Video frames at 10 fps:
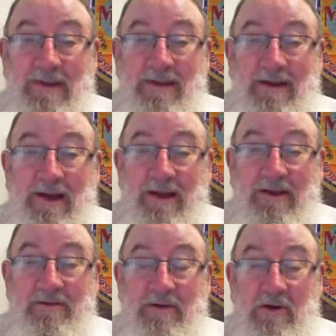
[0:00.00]

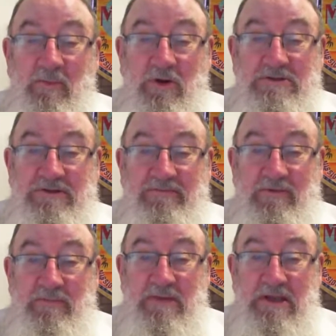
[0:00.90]
Hello, I'm Roger
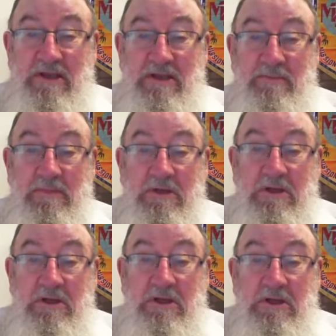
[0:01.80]
from the
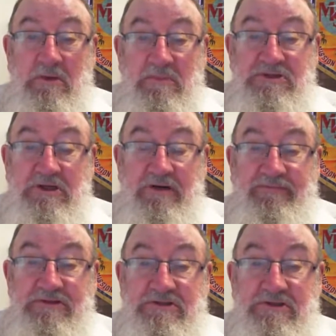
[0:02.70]
Mission
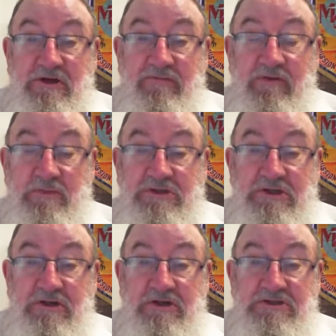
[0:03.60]
Office of the
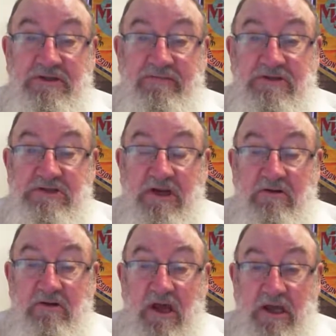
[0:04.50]
Missionaries of the
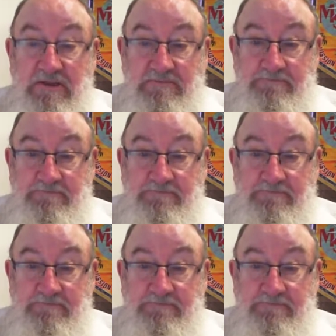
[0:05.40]
Sacred Heart.